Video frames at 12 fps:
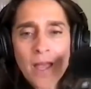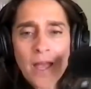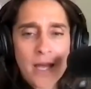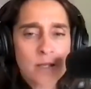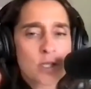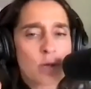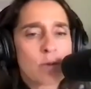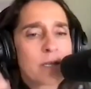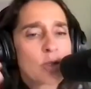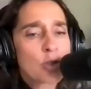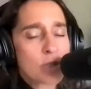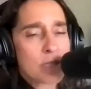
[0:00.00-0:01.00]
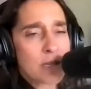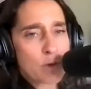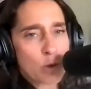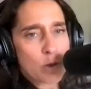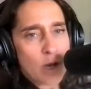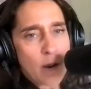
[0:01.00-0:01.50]
And so this just gives
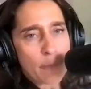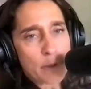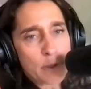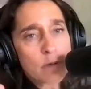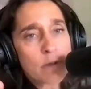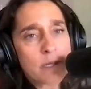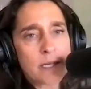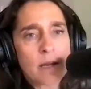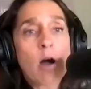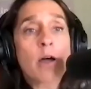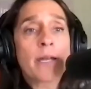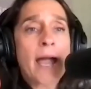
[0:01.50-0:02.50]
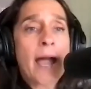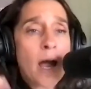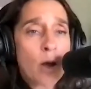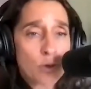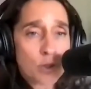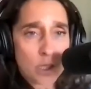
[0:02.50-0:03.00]
you the opportunity on
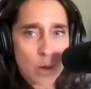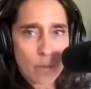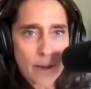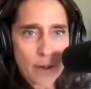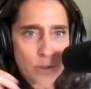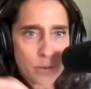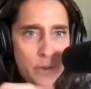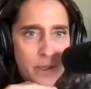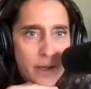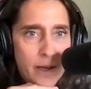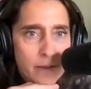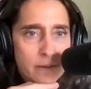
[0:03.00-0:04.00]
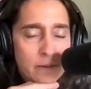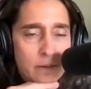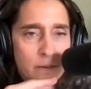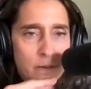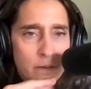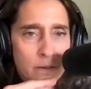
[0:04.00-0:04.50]
how to go about doing that.
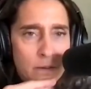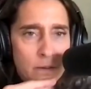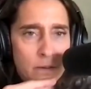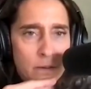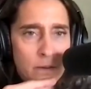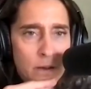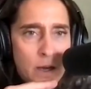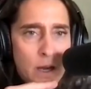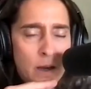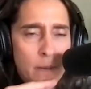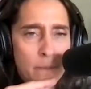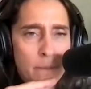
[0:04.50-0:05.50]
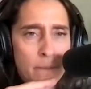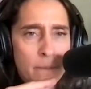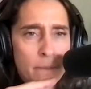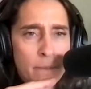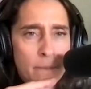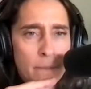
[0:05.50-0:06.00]
Um
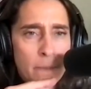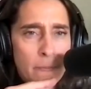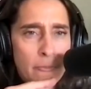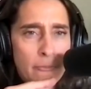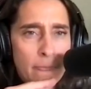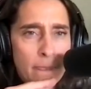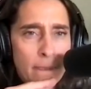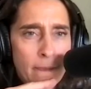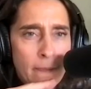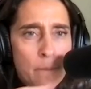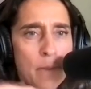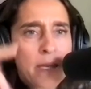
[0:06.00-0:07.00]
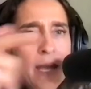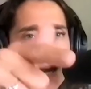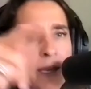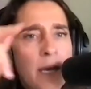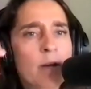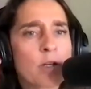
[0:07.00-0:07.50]
but yeah,
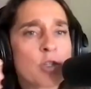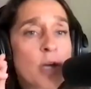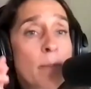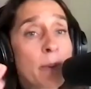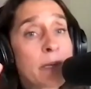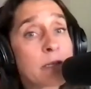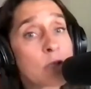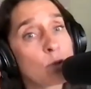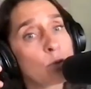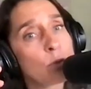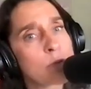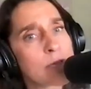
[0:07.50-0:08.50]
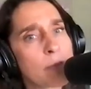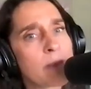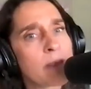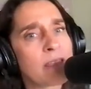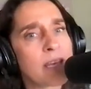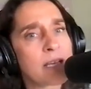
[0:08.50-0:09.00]
Karen, jump into some of
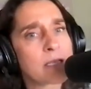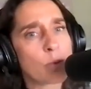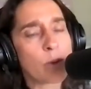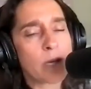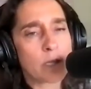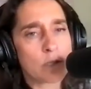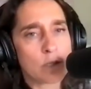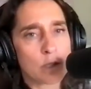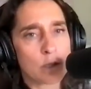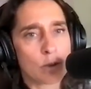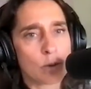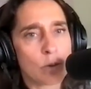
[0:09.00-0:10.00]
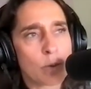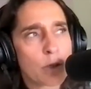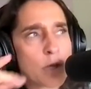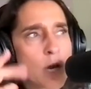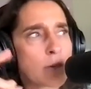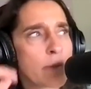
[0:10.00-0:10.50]
the things that we can do. We were
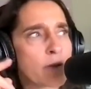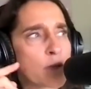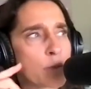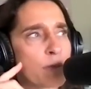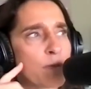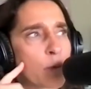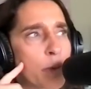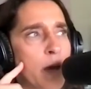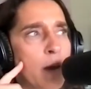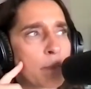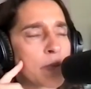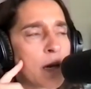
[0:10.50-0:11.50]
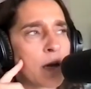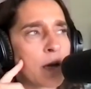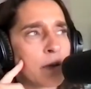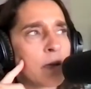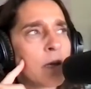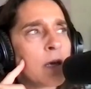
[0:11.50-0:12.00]
talking about this before we hopped
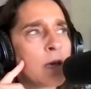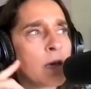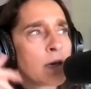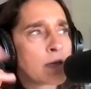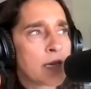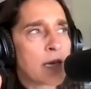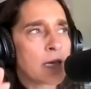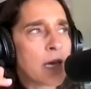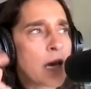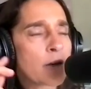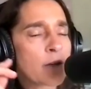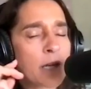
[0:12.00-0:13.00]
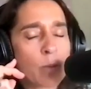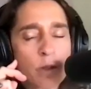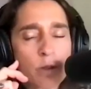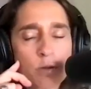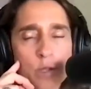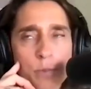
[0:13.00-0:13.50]
on. Again, Karen and I went
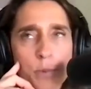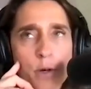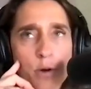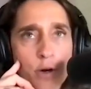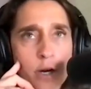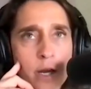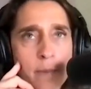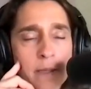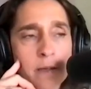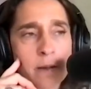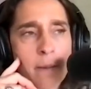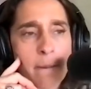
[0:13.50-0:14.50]
through this program and